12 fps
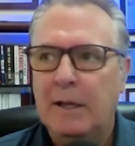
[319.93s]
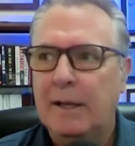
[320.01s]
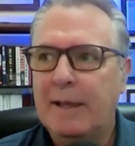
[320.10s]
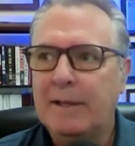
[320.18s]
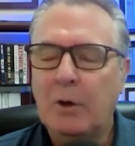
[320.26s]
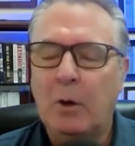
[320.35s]

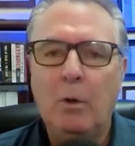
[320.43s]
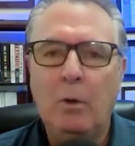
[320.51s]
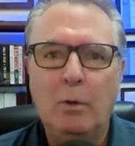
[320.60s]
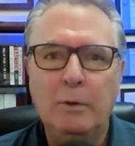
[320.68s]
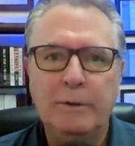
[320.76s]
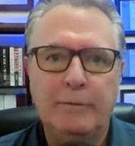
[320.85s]
And that's a
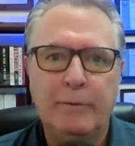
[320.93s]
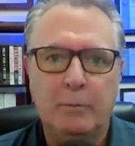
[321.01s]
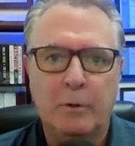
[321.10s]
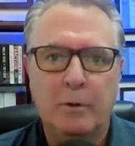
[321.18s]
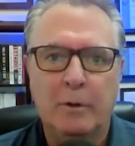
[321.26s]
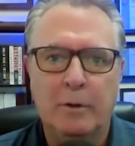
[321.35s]
whole different
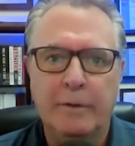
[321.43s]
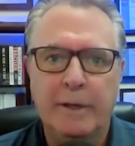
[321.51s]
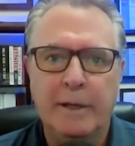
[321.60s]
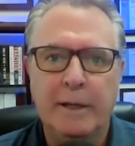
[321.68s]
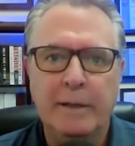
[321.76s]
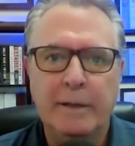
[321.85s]
world
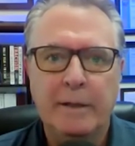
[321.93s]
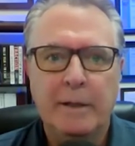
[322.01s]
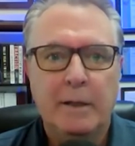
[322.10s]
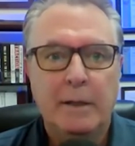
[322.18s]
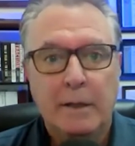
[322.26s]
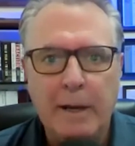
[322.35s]
than
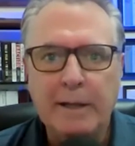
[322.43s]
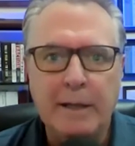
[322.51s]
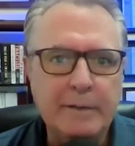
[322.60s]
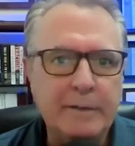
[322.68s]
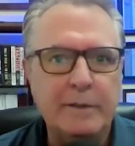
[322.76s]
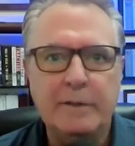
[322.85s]
in my
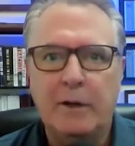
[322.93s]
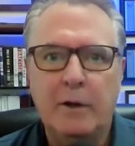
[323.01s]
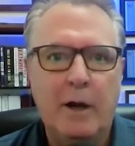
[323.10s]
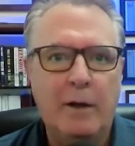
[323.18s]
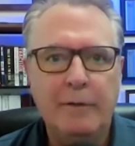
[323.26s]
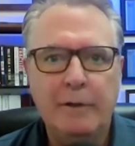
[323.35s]
case. I
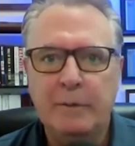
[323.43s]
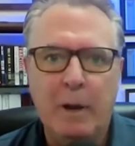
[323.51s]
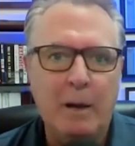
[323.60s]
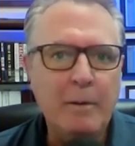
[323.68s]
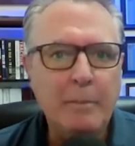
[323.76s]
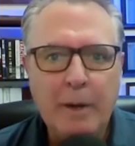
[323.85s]
started off as a
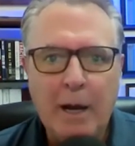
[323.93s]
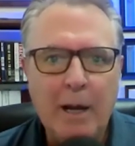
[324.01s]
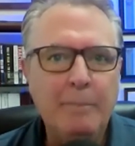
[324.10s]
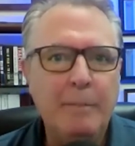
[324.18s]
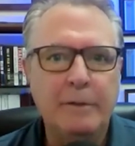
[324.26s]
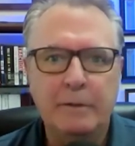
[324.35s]
mom and
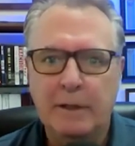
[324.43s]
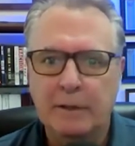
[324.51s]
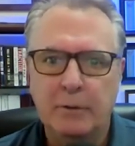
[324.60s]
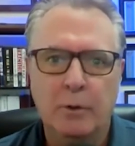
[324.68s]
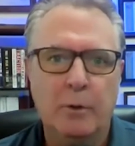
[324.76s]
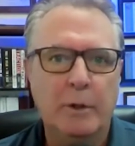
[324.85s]
pop
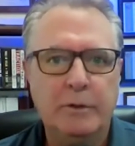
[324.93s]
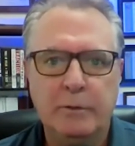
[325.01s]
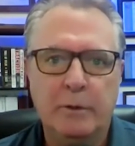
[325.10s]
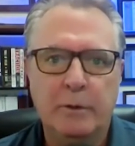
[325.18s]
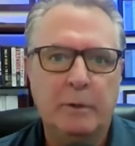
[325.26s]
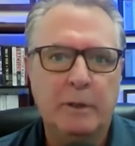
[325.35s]
and grew it
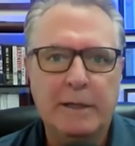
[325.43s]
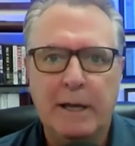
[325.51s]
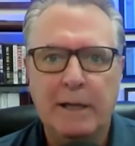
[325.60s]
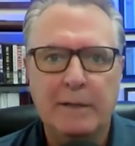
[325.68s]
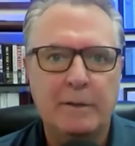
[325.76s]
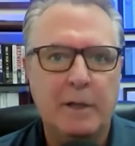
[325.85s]
to a really
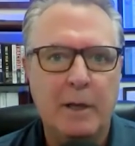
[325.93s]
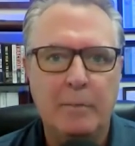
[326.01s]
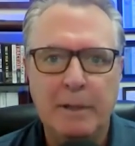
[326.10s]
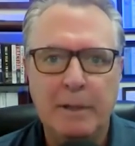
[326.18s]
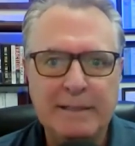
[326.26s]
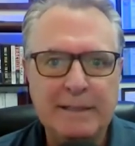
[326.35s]
nice
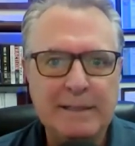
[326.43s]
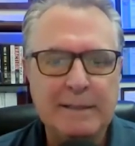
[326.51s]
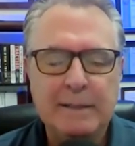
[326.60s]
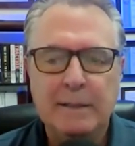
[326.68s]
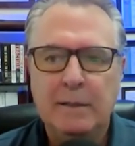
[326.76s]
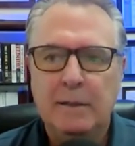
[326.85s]
business
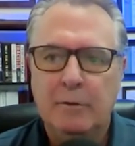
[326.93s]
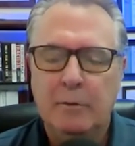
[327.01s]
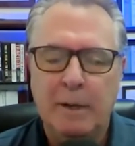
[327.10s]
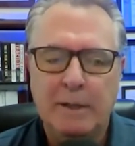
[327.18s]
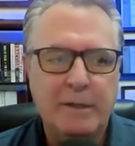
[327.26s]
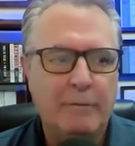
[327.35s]
for
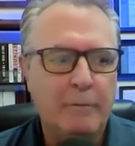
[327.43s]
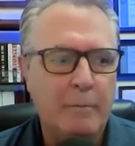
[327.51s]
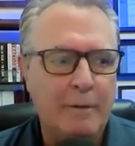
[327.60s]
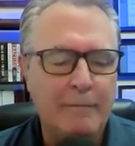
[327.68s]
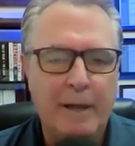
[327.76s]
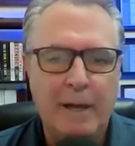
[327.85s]
myself and
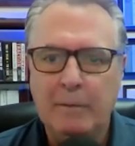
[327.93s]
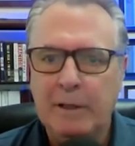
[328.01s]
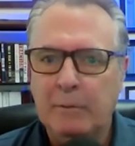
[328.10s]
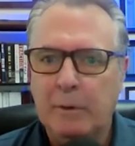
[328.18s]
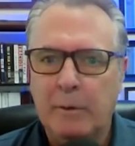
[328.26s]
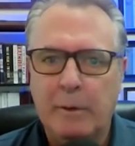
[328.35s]
my
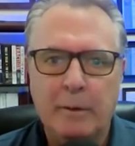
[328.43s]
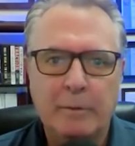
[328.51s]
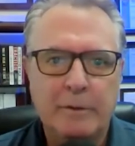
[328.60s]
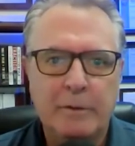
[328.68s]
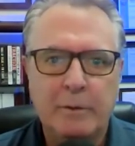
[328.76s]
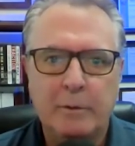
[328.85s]
family. And we were
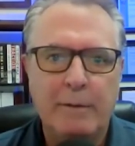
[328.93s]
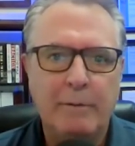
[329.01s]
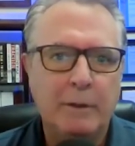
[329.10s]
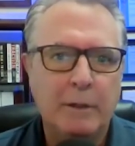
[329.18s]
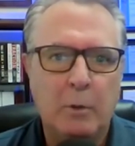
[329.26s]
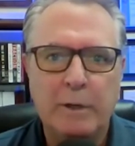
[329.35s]
able to have
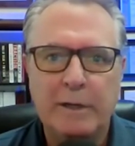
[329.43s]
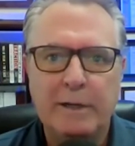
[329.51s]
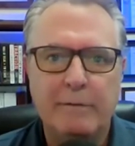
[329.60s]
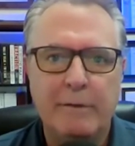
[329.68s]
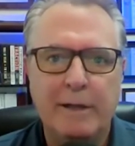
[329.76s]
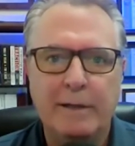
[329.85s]
a
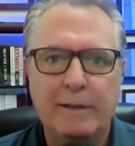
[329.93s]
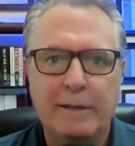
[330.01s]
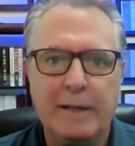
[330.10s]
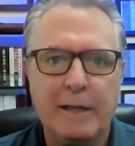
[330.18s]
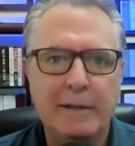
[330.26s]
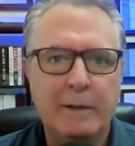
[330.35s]
liquidity event at
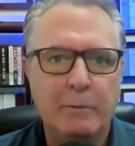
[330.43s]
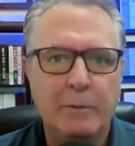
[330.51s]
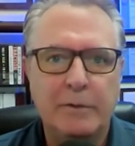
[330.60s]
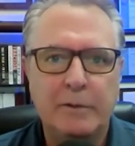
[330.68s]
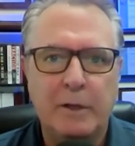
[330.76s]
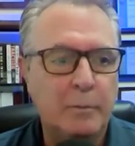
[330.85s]
the end that
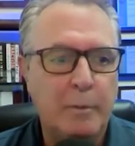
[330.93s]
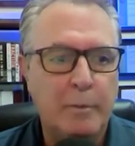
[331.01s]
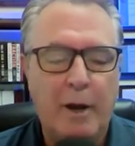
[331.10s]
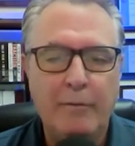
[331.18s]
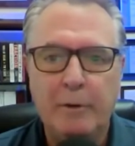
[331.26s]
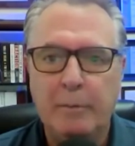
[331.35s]
was super
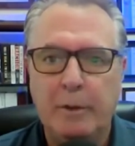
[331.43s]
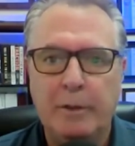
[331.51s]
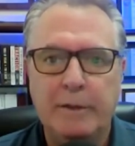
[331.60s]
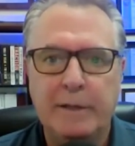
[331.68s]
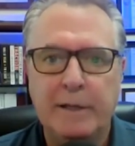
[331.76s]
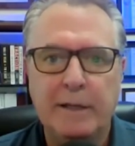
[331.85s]
profitable
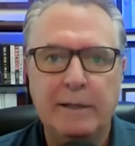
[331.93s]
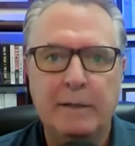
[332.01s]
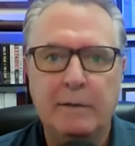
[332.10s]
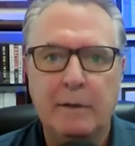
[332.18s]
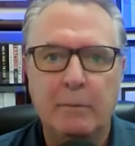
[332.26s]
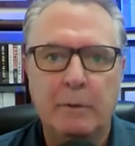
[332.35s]
at the end,
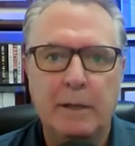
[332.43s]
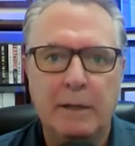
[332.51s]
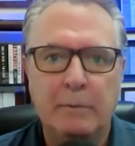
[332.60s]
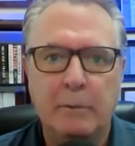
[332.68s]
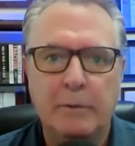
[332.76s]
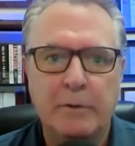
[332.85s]

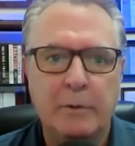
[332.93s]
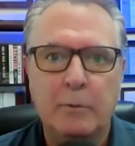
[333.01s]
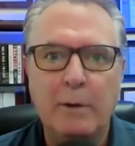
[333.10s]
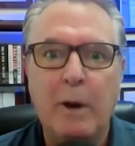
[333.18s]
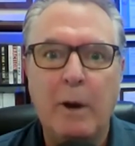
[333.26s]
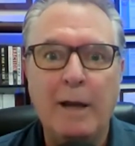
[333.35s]
and was a
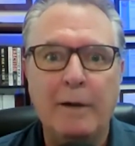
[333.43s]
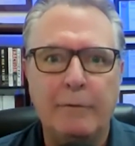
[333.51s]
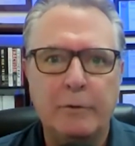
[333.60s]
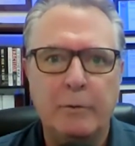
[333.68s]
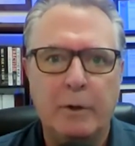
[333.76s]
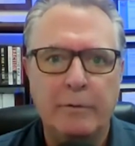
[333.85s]
great ride
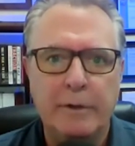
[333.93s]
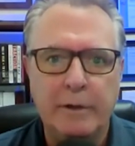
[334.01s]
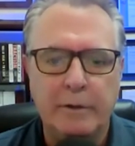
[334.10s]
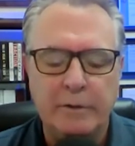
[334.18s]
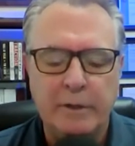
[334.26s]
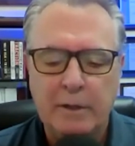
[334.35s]
for 12
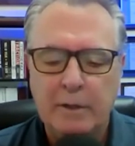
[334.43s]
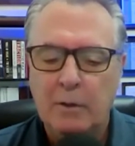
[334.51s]
years.